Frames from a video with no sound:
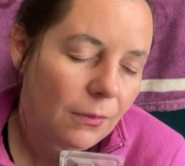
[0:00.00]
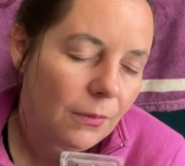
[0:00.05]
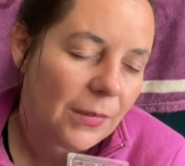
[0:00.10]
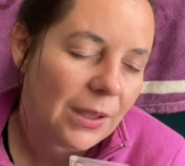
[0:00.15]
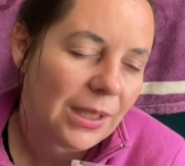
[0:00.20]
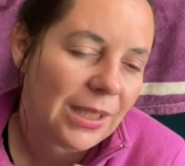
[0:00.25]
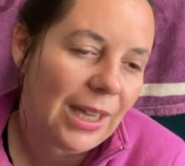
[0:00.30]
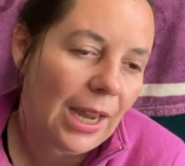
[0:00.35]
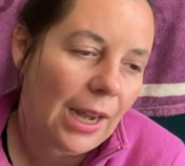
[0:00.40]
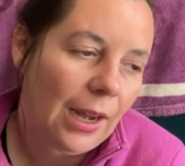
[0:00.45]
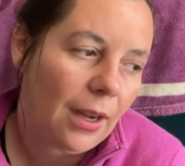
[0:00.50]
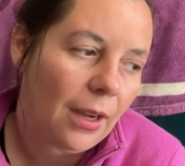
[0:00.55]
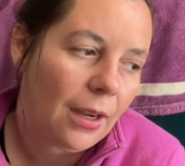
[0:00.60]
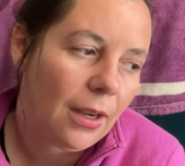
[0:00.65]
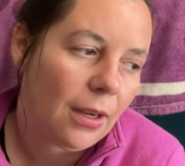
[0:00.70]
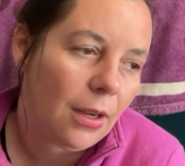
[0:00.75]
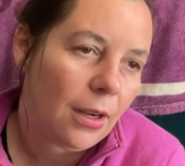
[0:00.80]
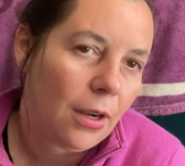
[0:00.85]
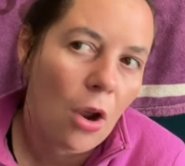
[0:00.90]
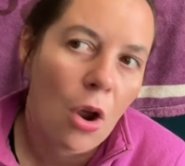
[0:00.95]

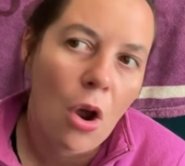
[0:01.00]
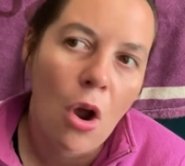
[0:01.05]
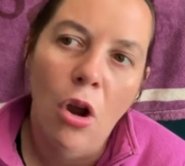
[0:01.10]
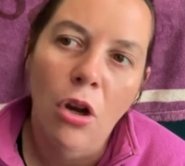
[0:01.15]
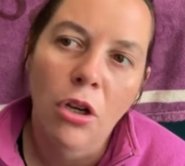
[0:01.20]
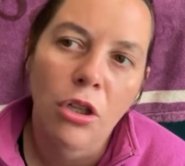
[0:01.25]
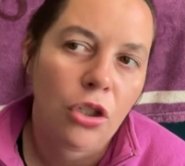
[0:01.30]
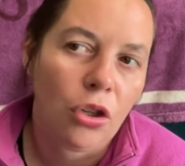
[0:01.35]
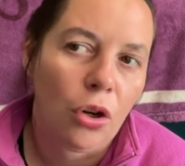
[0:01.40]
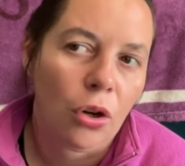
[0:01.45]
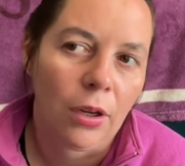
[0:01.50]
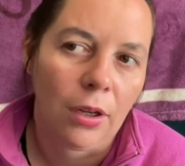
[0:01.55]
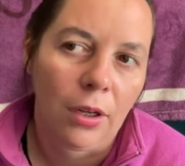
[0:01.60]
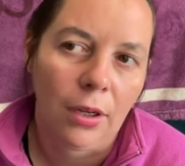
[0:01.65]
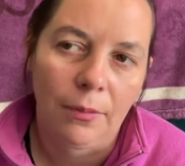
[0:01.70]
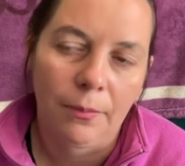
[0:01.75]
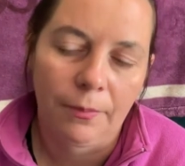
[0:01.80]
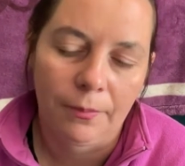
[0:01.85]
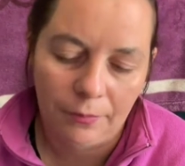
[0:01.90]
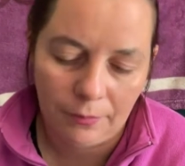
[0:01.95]
decadent hot
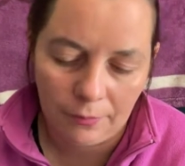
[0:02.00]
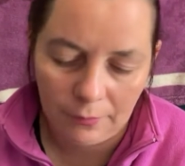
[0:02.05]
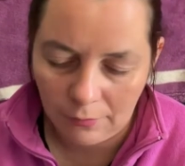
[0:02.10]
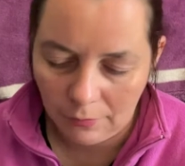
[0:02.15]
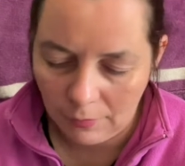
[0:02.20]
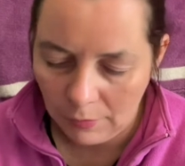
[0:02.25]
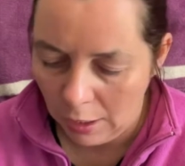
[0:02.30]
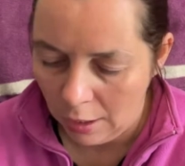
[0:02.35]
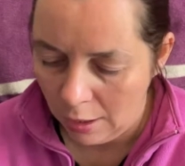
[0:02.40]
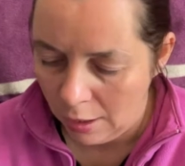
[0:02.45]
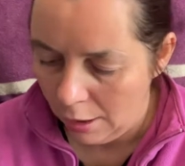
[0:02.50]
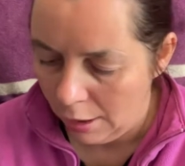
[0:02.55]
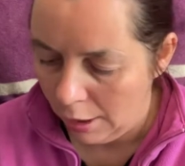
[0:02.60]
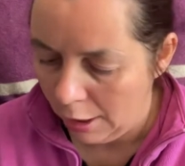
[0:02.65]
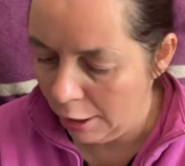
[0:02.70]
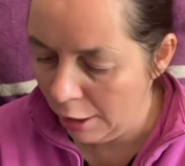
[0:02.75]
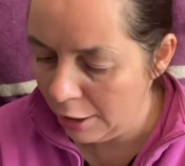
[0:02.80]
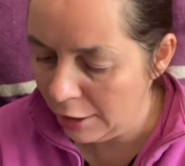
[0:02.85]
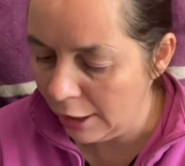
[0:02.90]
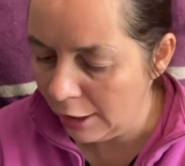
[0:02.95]
chocolate.
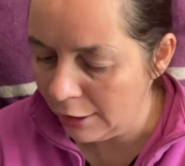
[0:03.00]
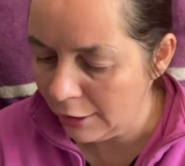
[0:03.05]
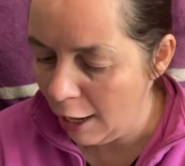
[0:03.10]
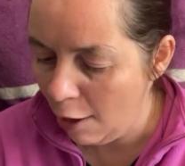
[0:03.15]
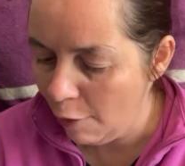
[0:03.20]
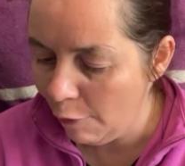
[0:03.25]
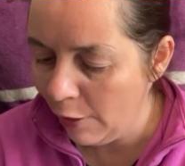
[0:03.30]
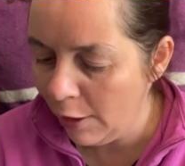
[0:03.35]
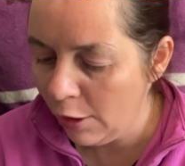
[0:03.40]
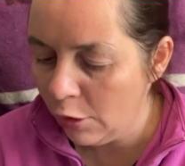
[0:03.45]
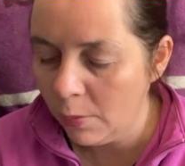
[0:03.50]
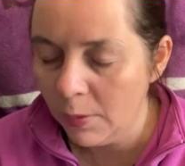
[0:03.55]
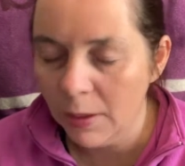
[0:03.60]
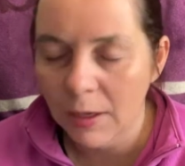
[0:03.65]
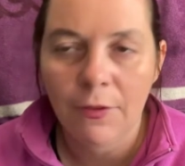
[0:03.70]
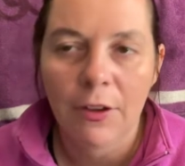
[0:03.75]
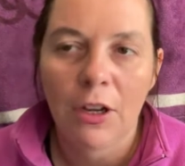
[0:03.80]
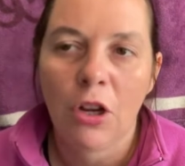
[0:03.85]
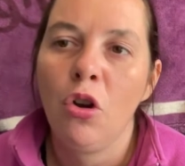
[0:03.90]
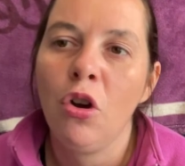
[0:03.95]
It does have a little bit
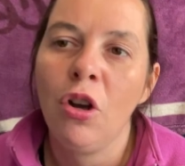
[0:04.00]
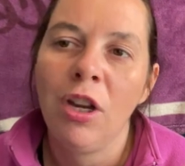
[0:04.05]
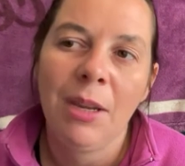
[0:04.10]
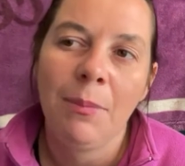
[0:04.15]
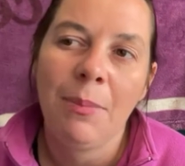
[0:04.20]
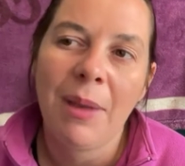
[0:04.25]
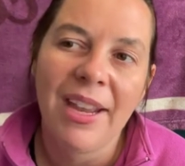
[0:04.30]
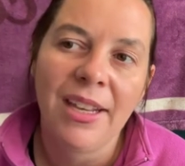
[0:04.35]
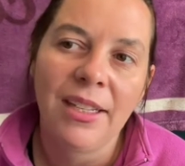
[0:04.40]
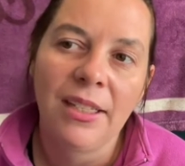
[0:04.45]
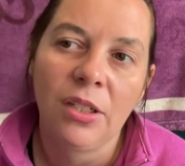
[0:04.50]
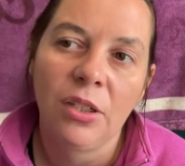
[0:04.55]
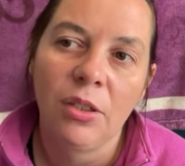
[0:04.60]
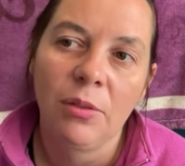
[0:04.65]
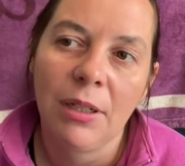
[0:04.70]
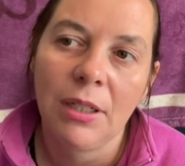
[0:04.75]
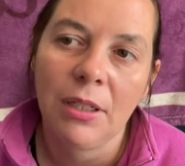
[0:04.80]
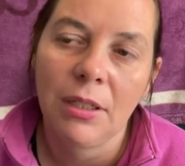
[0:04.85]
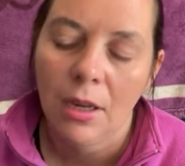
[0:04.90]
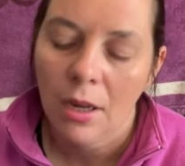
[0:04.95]
of a cookie base to
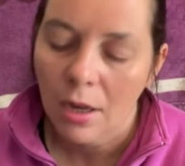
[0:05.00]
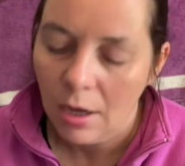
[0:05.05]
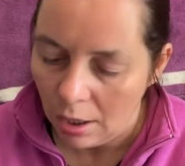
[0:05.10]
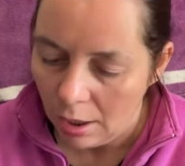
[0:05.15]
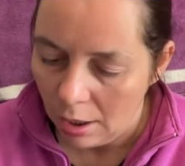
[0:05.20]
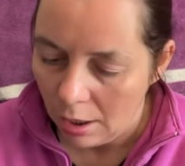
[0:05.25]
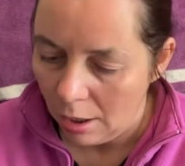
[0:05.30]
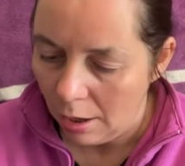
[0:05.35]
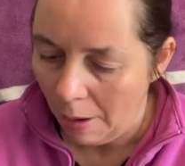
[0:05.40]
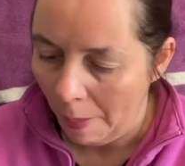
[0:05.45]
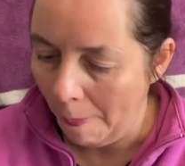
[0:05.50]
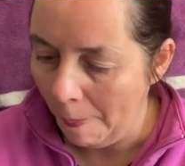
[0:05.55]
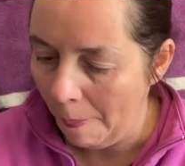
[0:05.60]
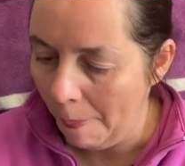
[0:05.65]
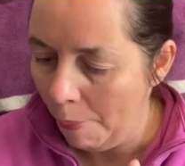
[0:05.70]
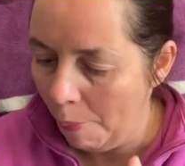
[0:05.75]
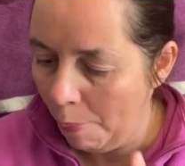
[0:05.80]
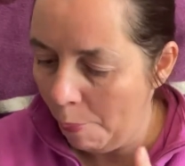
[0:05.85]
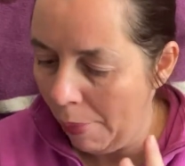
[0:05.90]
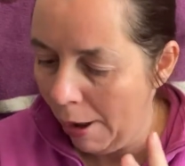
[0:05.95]
it,
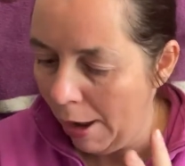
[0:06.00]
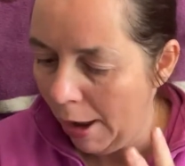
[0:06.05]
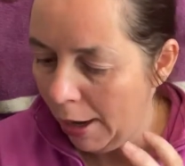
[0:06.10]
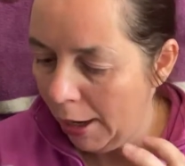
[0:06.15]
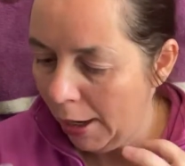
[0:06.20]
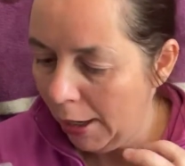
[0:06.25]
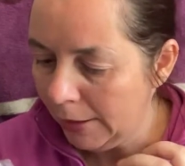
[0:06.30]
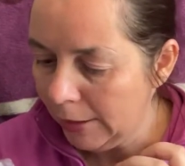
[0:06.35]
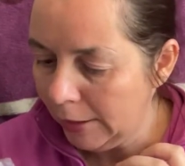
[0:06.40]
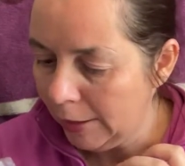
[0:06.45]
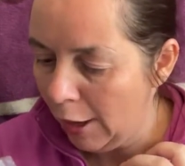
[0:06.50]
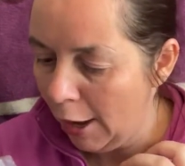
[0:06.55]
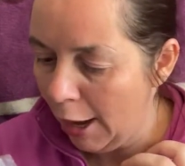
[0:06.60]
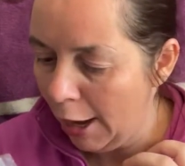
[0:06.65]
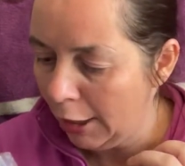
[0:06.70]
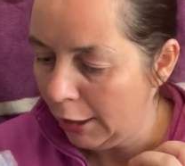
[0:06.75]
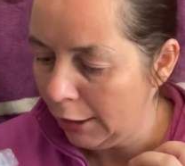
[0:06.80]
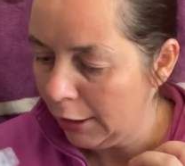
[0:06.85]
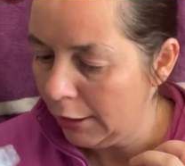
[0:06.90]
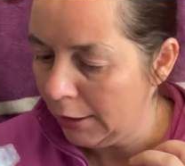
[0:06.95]
but it's
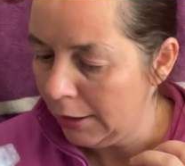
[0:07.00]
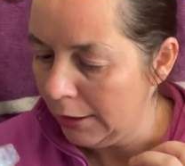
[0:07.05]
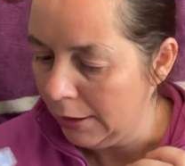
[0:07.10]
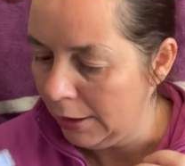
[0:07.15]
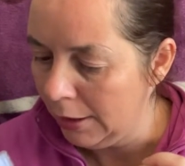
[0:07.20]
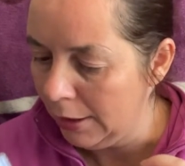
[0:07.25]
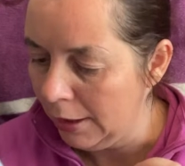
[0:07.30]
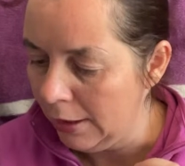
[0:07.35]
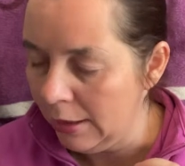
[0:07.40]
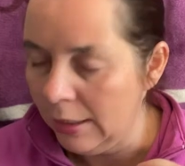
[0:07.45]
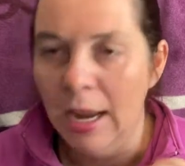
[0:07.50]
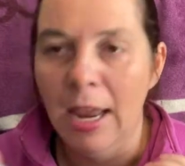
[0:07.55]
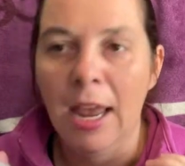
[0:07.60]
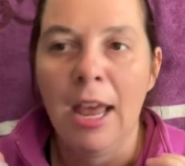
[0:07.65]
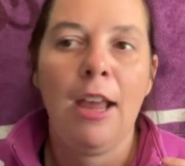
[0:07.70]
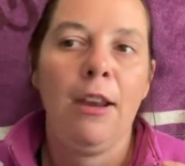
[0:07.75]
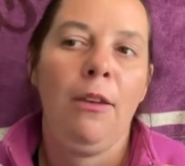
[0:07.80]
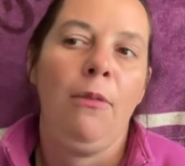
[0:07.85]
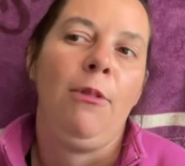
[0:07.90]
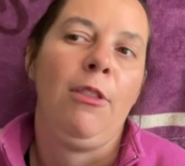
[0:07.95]
like sitting
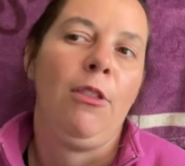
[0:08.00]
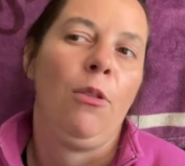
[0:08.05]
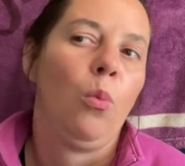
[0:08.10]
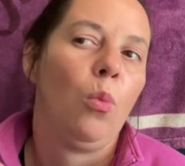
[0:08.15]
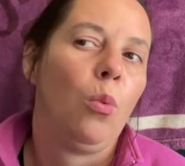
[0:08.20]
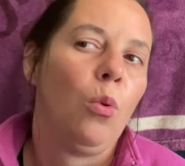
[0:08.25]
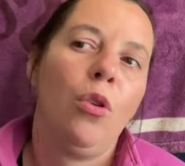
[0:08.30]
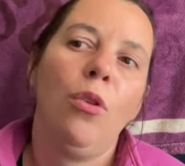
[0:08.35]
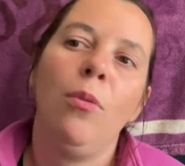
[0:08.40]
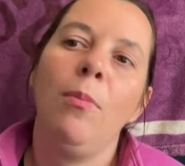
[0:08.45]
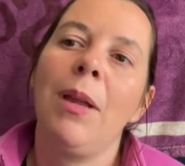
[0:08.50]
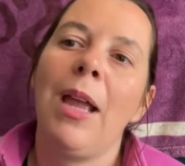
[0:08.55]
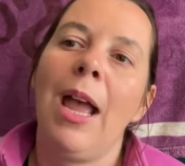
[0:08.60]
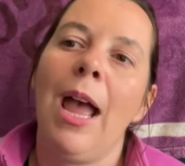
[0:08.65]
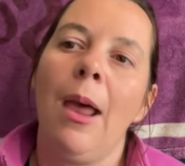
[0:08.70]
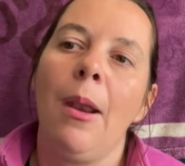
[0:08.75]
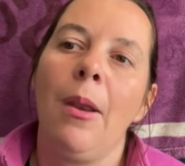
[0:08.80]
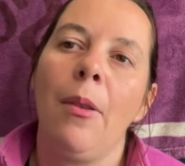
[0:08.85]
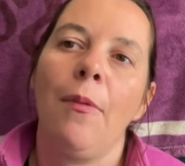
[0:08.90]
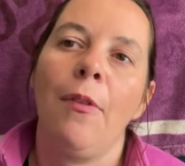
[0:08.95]
down with a warm
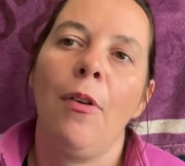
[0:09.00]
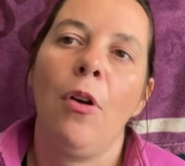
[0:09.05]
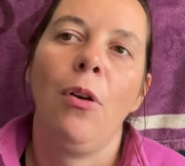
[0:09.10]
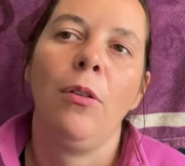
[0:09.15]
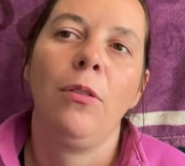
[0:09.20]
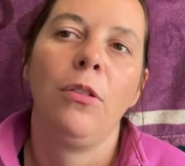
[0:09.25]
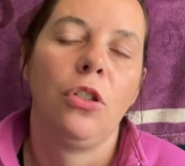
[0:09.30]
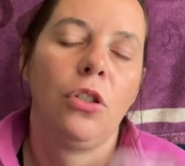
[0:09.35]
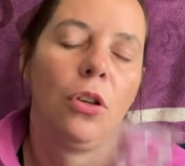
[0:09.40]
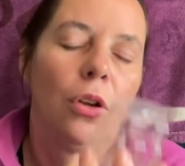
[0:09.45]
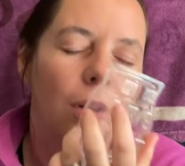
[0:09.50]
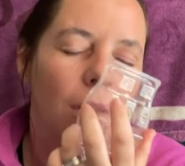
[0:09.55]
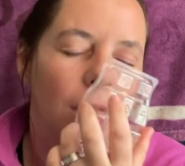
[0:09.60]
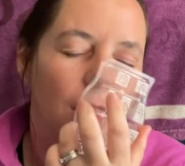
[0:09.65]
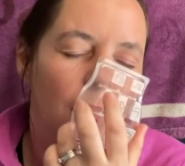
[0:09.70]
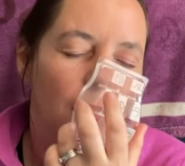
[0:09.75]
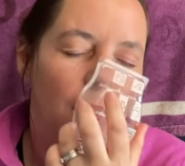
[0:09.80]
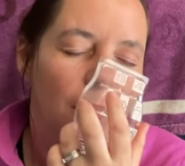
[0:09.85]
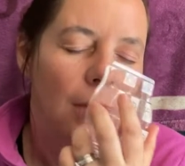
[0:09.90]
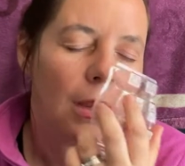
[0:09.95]
cup of hot
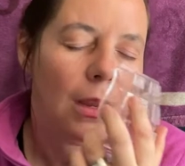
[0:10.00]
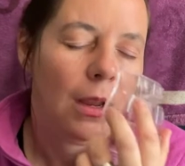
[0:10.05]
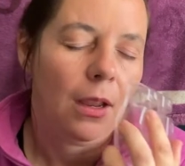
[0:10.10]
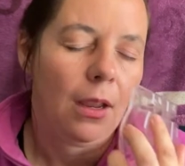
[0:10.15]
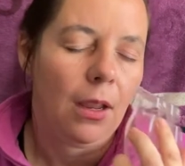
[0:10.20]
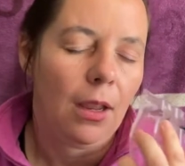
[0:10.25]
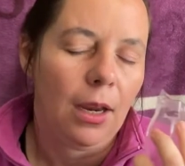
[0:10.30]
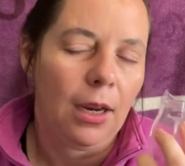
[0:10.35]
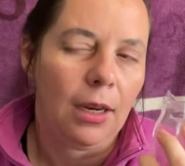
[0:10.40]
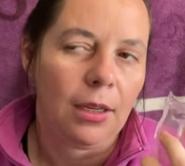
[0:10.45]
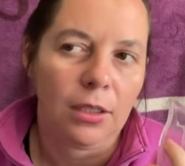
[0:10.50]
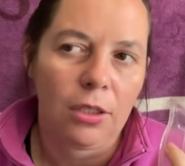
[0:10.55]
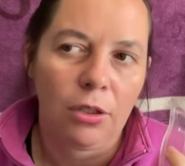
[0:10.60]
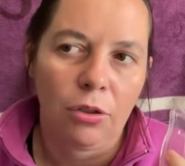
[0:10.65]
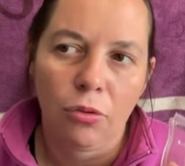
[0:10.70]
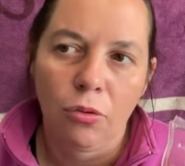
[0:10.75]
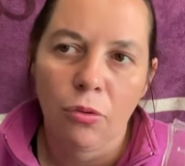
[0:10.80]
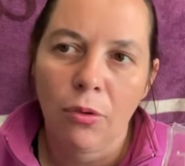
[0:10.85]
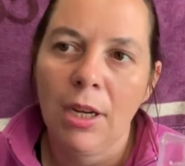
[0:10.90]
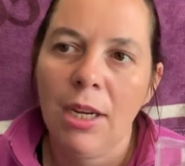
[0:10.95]
chocolate. It's
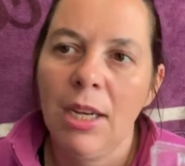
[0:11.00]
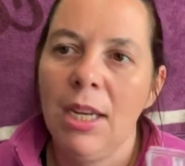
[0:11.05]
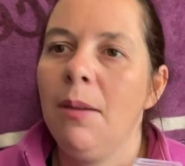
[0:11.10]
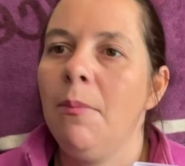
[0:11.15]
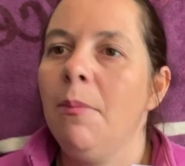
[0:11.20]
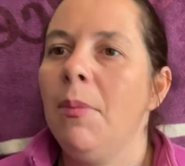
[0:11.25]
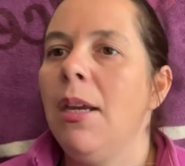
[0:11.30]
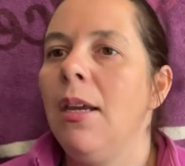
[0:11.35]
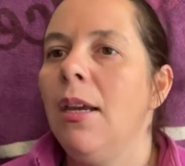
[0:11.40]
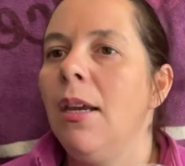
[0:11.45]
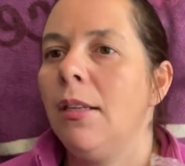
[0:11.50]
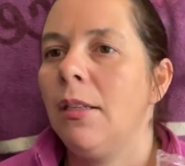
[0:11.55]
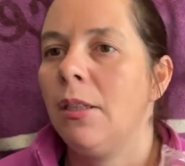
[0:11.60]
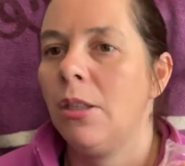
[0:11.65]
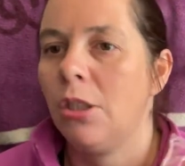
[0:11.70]
creamy, it's